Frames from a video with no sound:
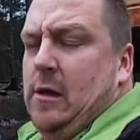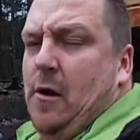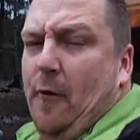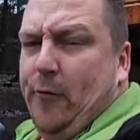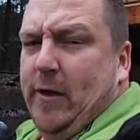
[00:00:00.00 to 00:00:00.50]

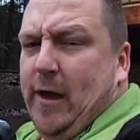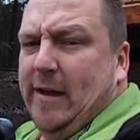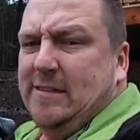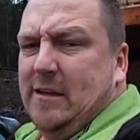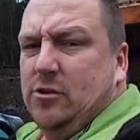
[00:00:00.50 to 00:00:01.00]
hopefully you
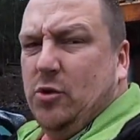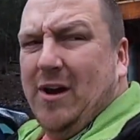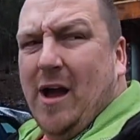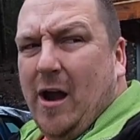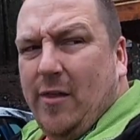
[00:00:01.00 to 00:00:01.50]
guys did enjoy
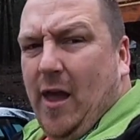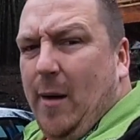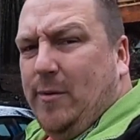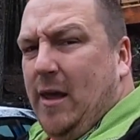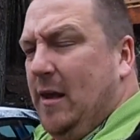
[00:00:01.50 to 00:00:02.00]
kind of the
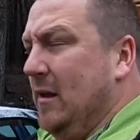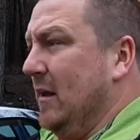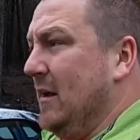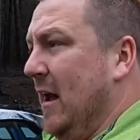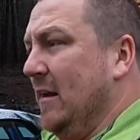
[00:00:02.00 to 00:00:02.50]
update.
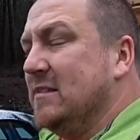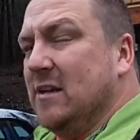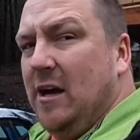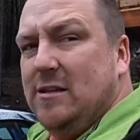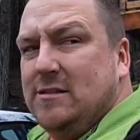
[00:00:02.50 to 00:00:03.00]
It kind of
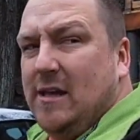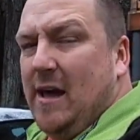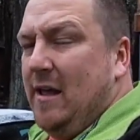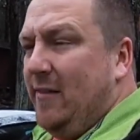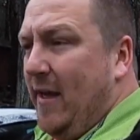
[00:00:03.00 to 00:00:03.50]
sucks
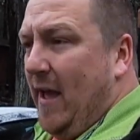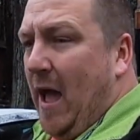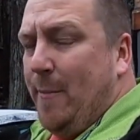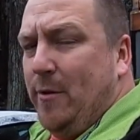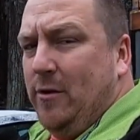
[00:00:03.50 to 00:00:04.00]
that that
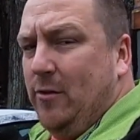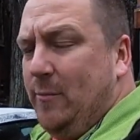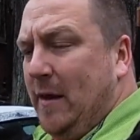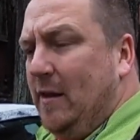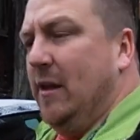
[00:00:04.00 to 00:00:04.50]
happened to the
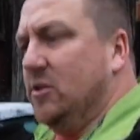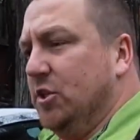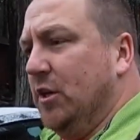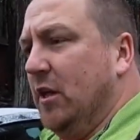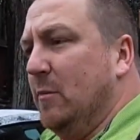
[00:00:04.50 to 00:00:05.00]
PT
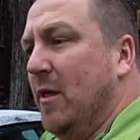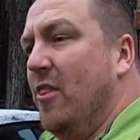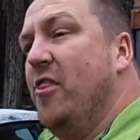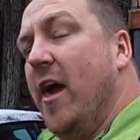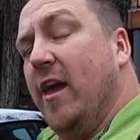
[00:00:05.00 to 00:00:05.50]
GT, but
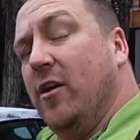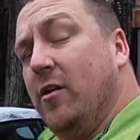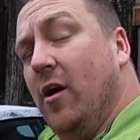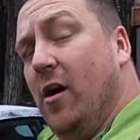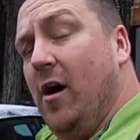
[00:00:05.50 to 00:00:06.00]
thank
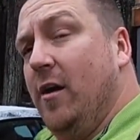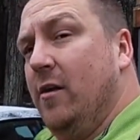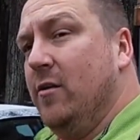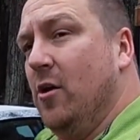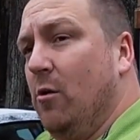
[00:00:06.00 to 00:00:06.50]
God
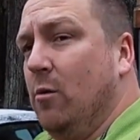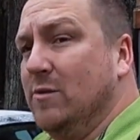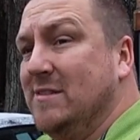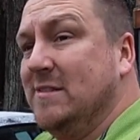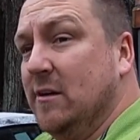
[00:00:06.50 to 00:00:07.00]
no one
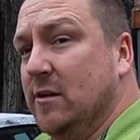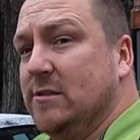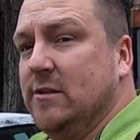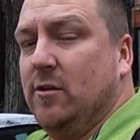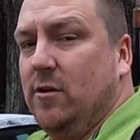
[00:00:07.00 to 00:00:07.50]
was
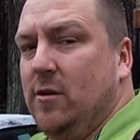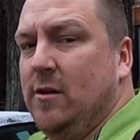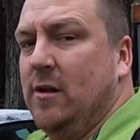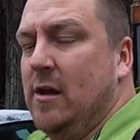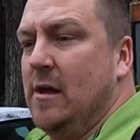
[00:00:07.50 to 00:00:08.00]
seriously
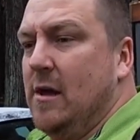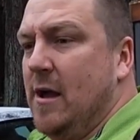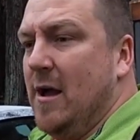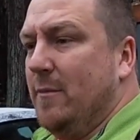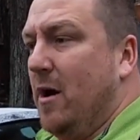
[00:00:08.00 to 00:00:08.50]
hurt.
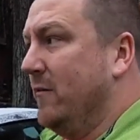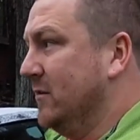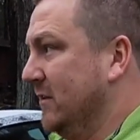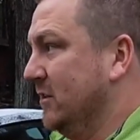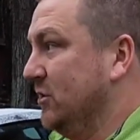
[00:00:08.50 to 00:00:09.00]

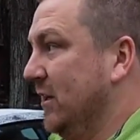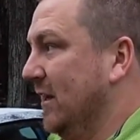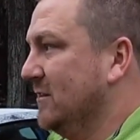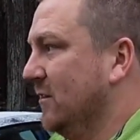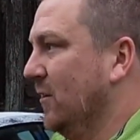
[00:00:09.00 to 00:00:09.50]
Obviously she
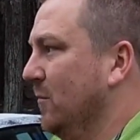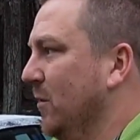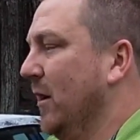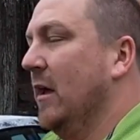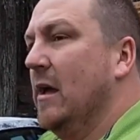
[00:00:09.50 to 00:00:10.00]
is hurt,
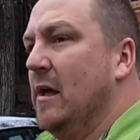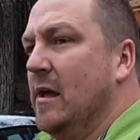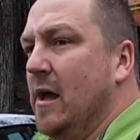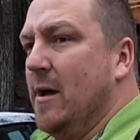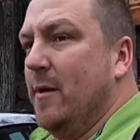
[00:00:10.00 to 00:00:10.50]
but
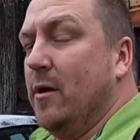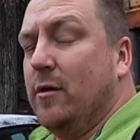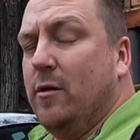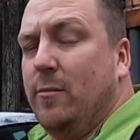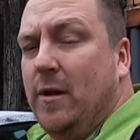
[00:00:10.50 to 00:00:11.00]
it
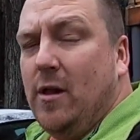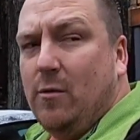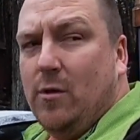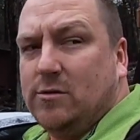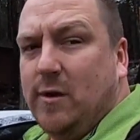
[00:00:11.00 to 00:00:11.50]
could be a
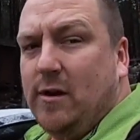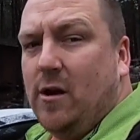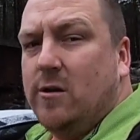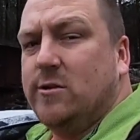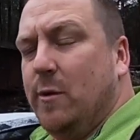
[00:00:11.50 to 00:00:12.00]
lot worse, right?
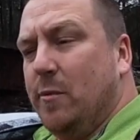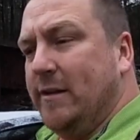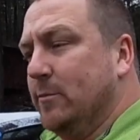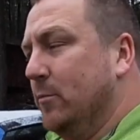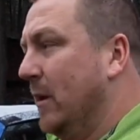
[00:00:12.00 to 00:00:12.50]
Cars are
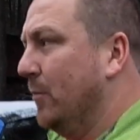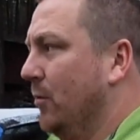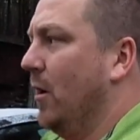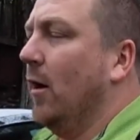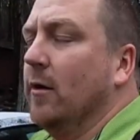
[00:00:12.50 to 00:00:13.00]
replaceable,
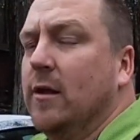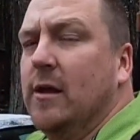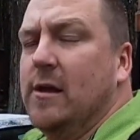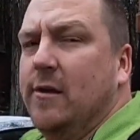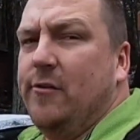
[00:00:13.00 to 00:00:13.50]
people aren't.
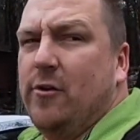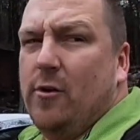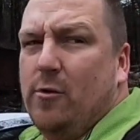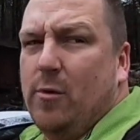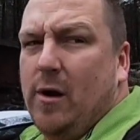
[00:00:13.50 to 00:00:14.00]

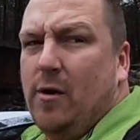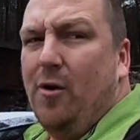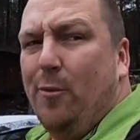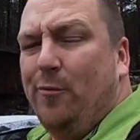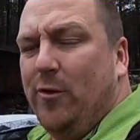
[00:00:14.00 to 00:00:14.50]
So
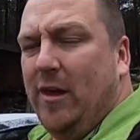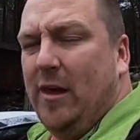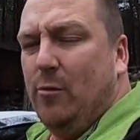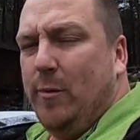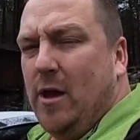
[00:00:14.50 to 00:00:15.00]
hopefully
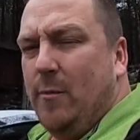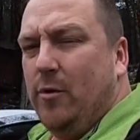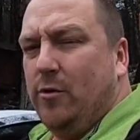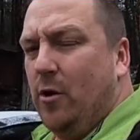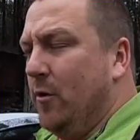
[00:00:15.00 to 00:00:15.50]
it will become a
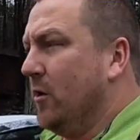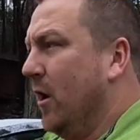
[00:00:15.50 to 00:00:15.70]
good donor